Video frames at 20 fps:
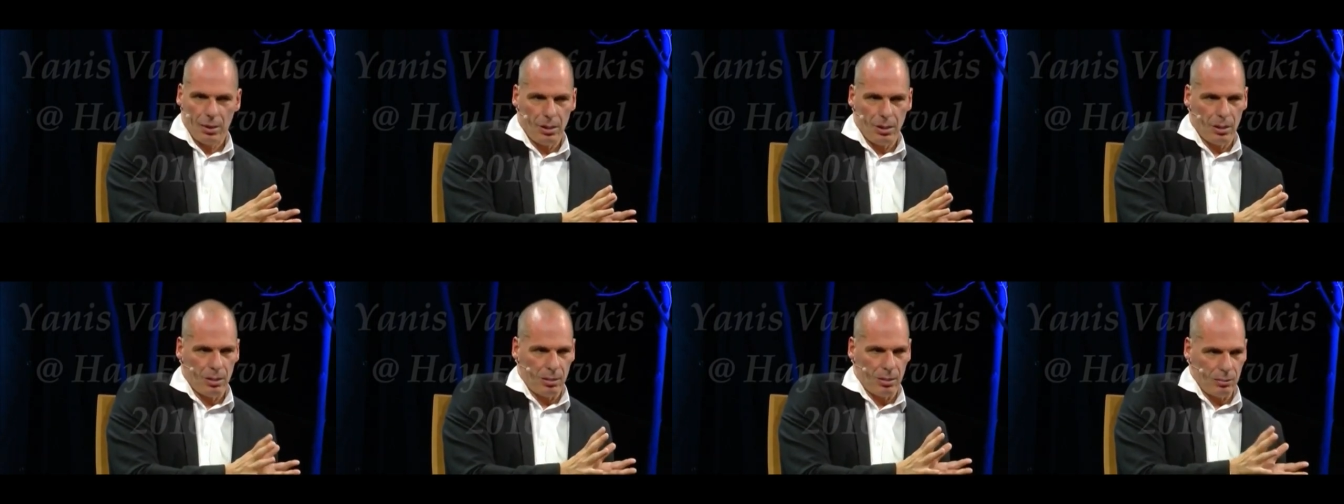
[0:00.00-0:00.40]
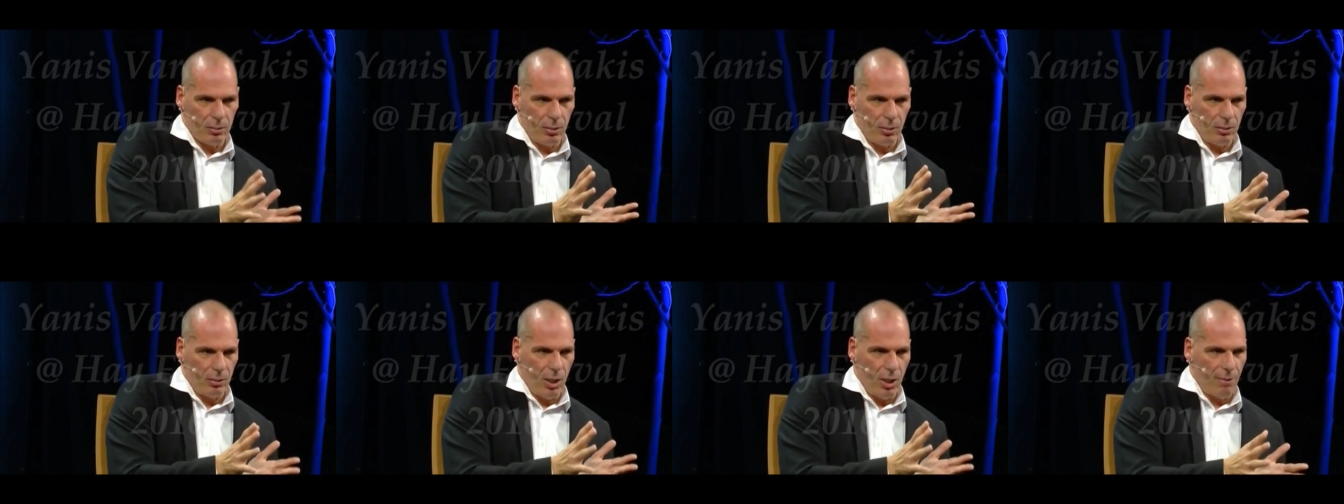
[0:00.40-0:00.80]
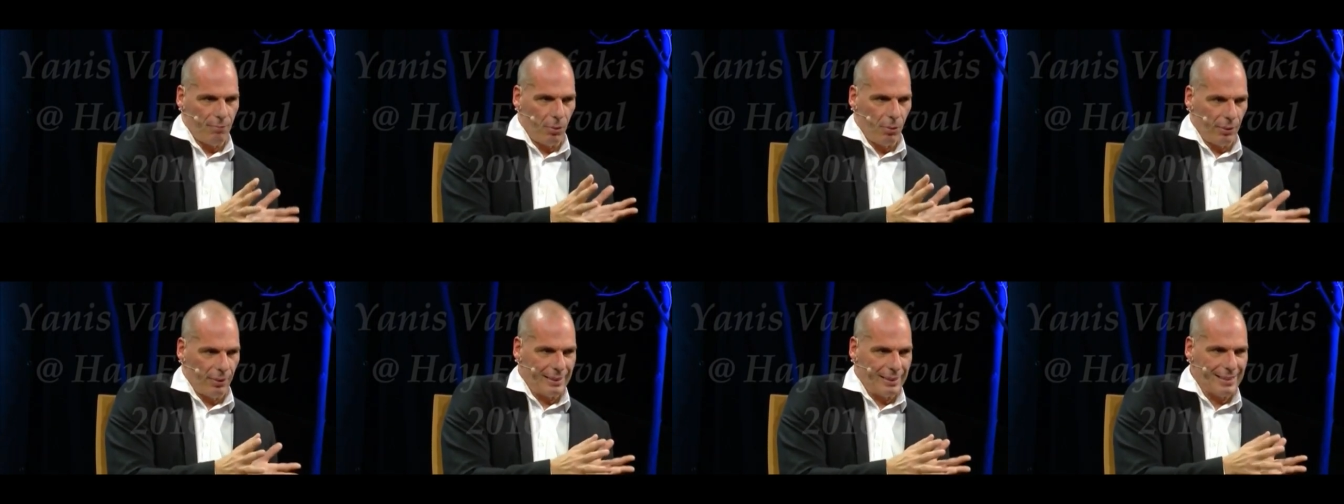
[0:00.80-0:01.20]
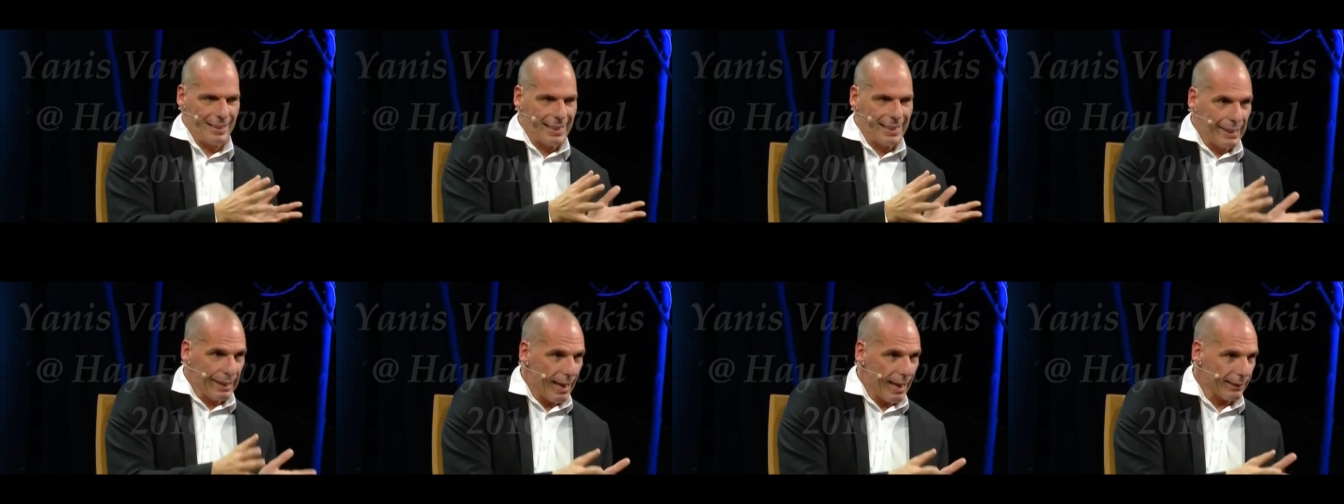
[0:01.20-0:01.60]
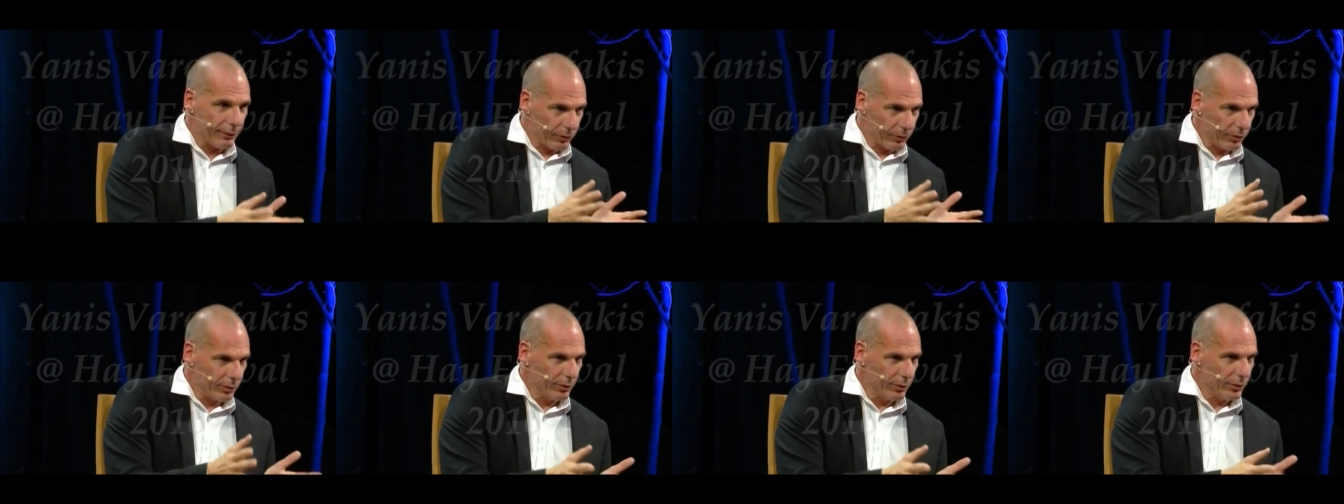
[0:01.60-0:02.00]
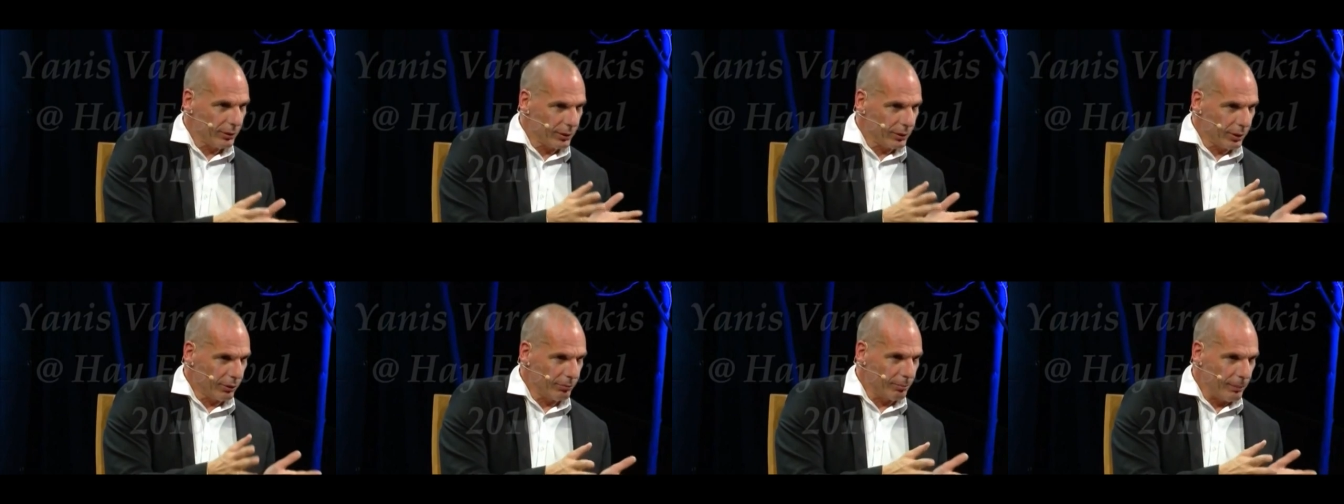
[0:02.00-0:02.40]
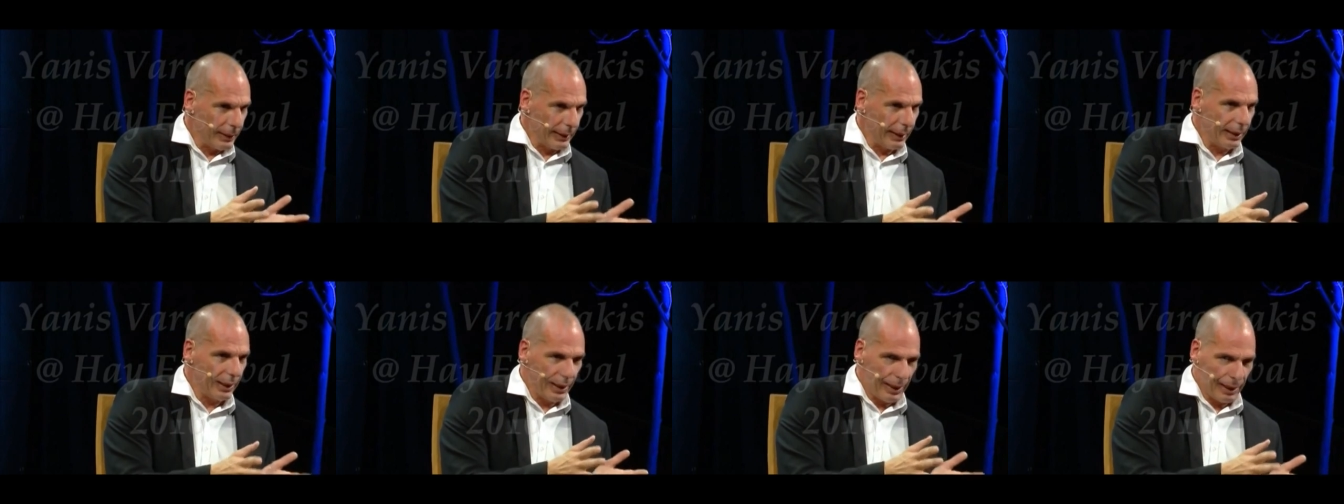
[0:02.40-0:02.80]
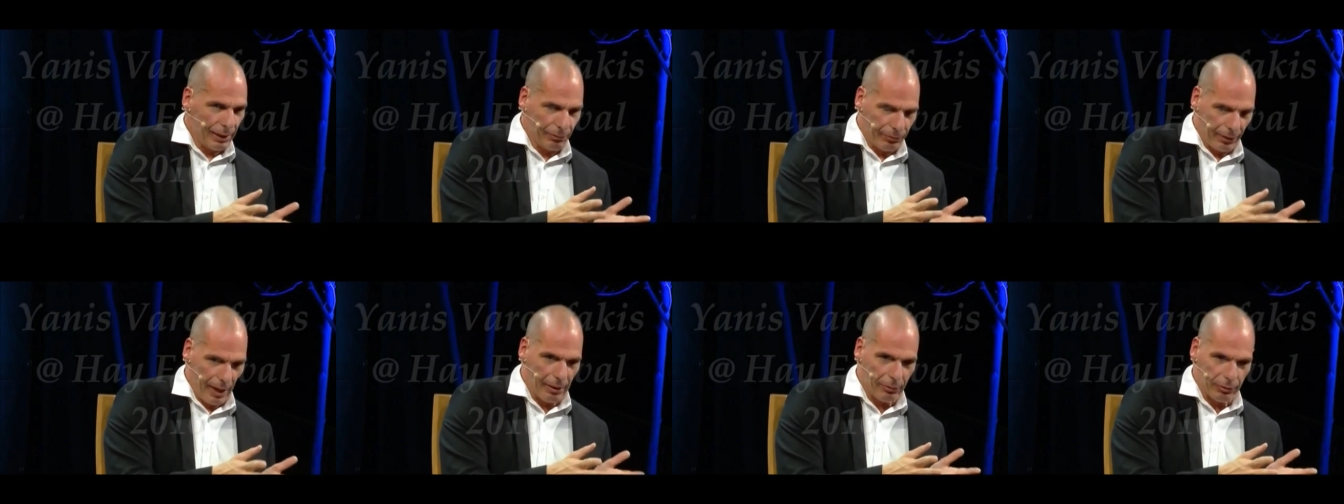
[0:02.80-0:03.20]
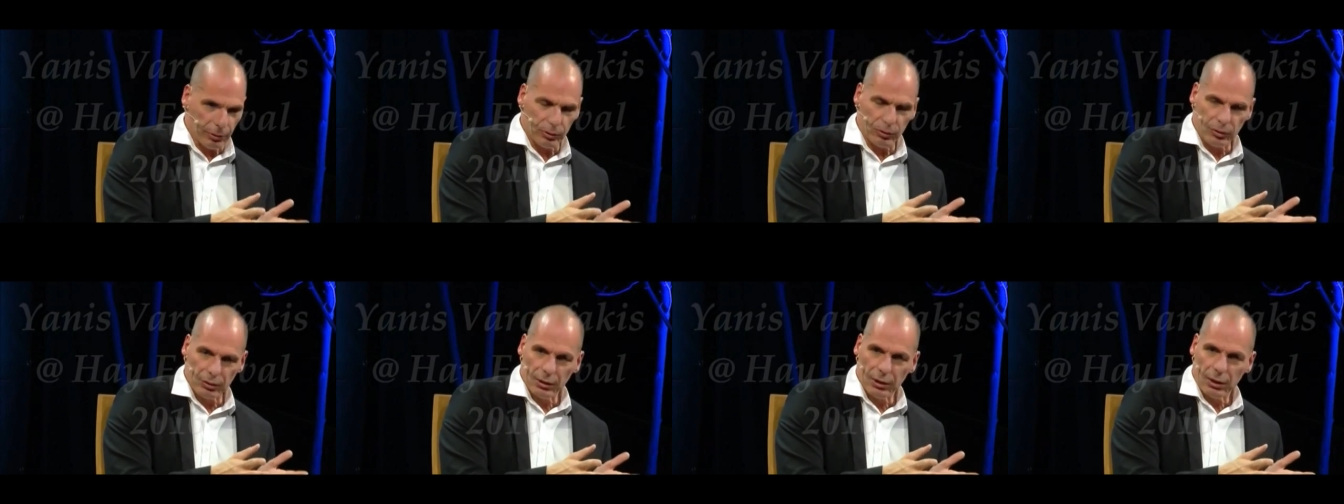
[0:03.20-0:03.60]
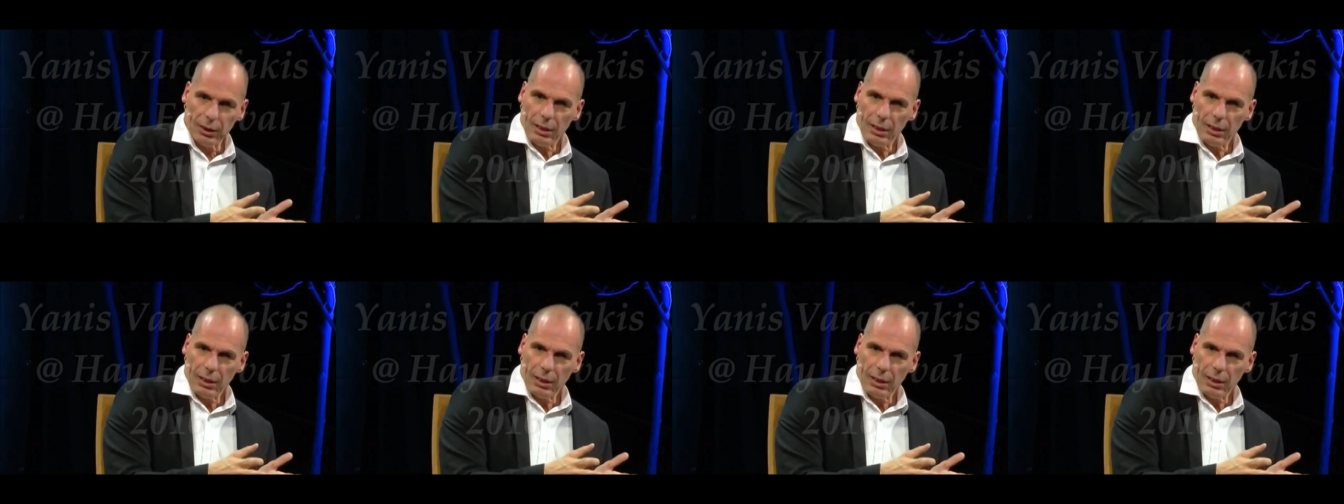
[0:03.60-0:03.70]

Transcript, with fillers: uh, you, you have this glut of money in Frankfurt.